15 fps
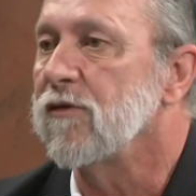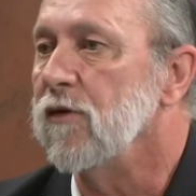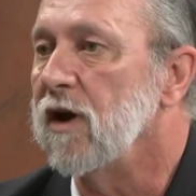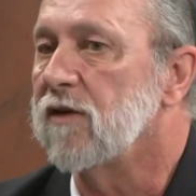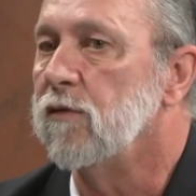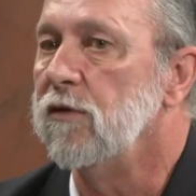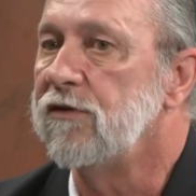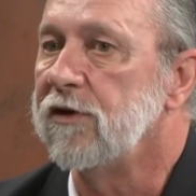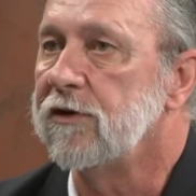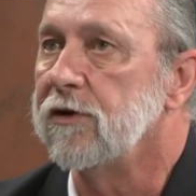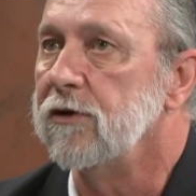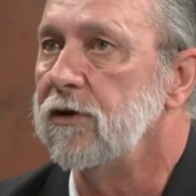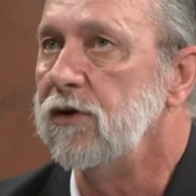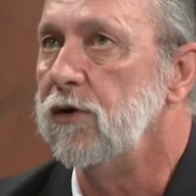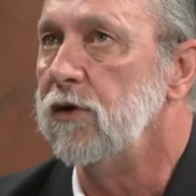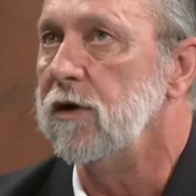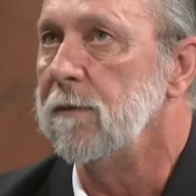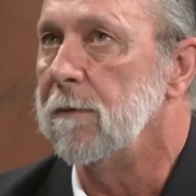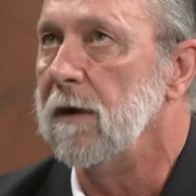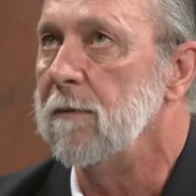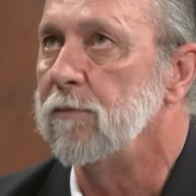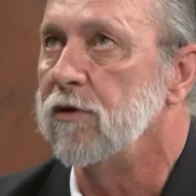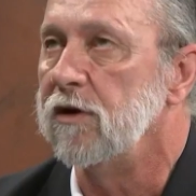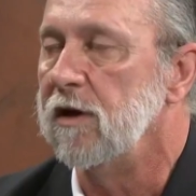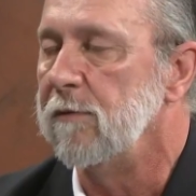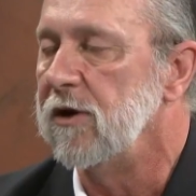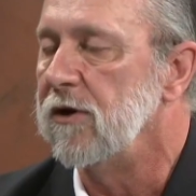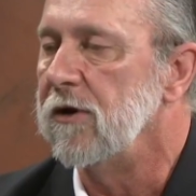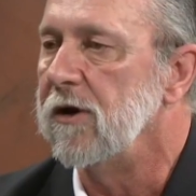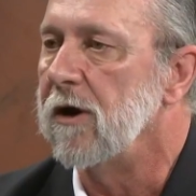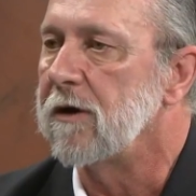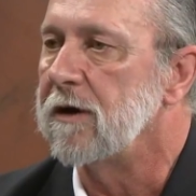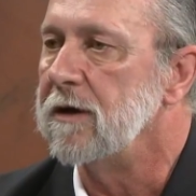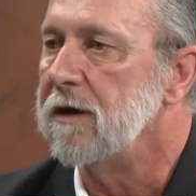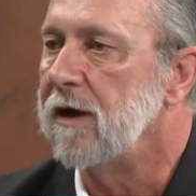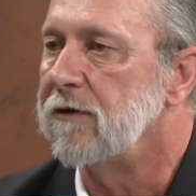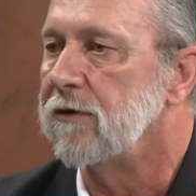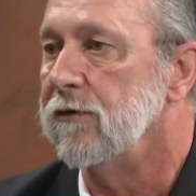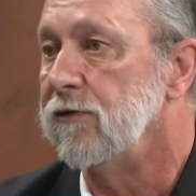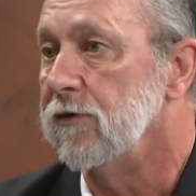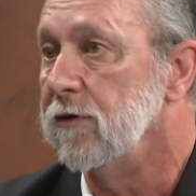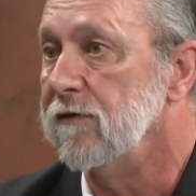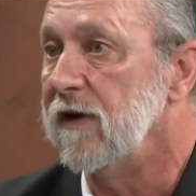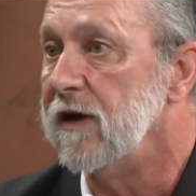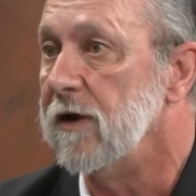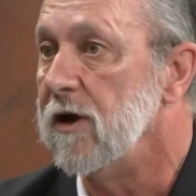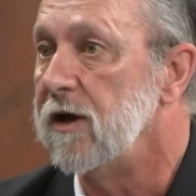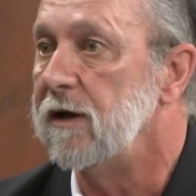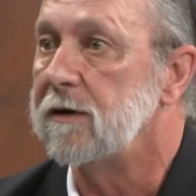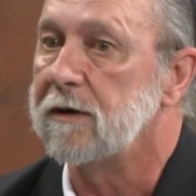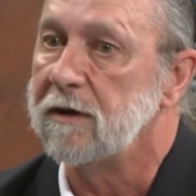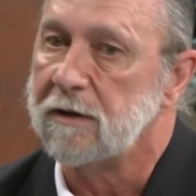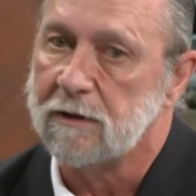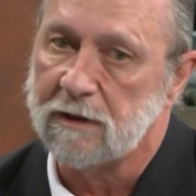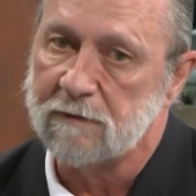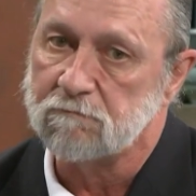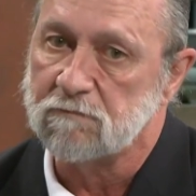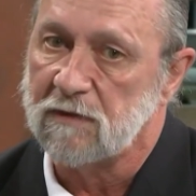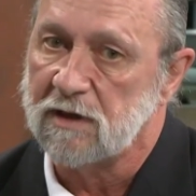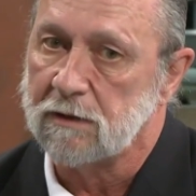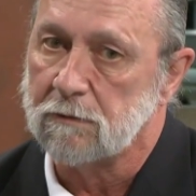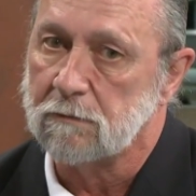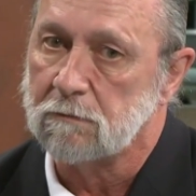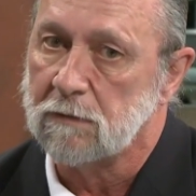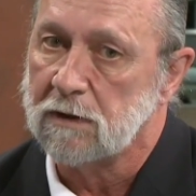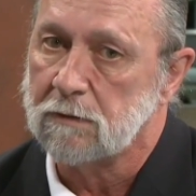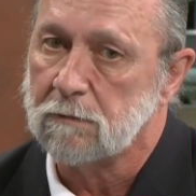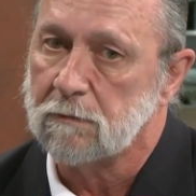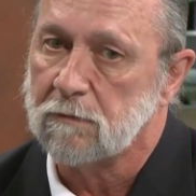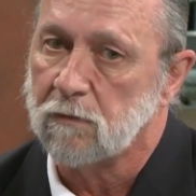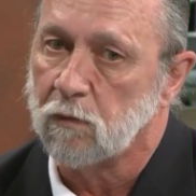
correct. We'll sit there and do a, a preliminary archaeological survey on it uh, and, and, and,